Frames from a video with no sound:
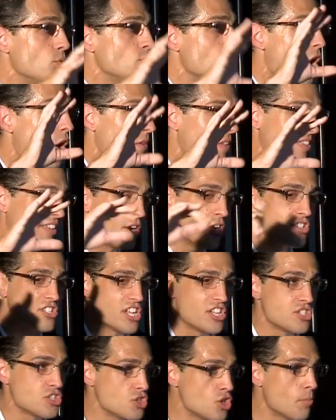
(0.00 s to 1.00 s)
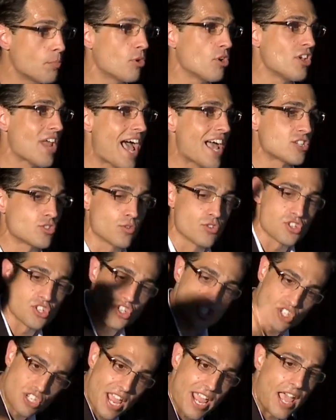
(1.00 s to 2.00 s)
know that there is a supernatural
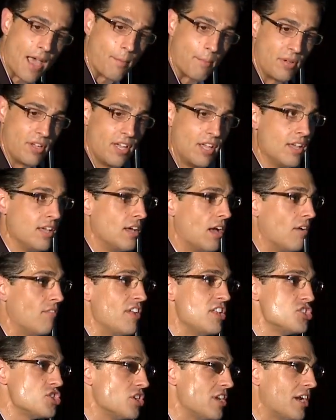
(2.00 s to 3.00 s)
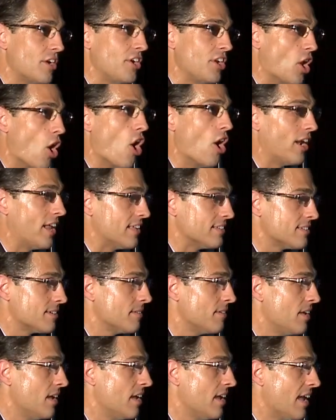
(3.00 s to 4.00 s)
stamp of engineering on it.
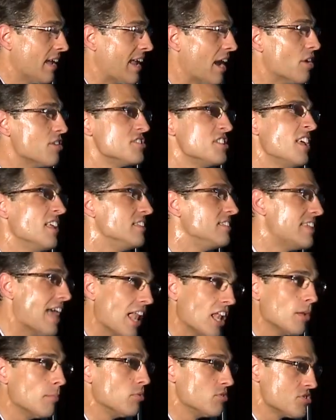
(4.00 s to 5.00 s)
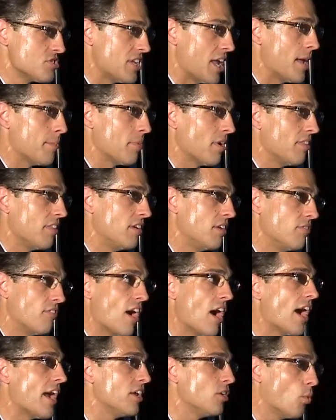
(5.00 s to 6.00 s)
It carries the indelible stamp of the
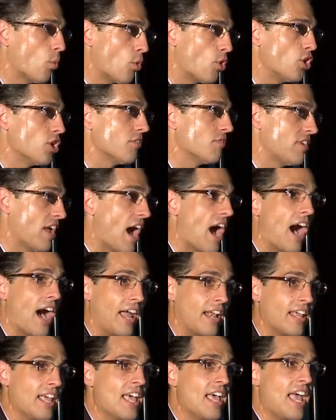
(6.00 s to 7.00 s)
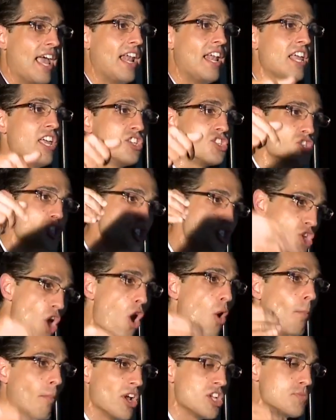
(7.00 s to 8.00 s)
divine Word of God. And is so
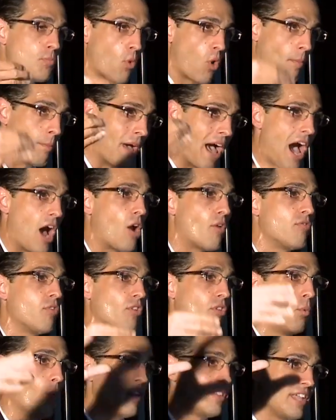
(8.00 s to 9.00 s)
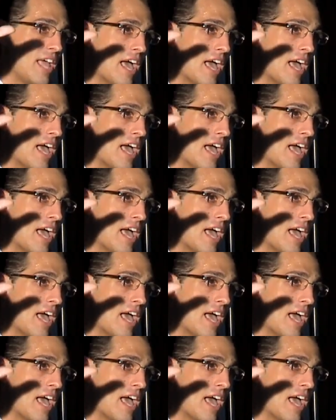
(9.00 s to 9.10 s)
much more powerful than what the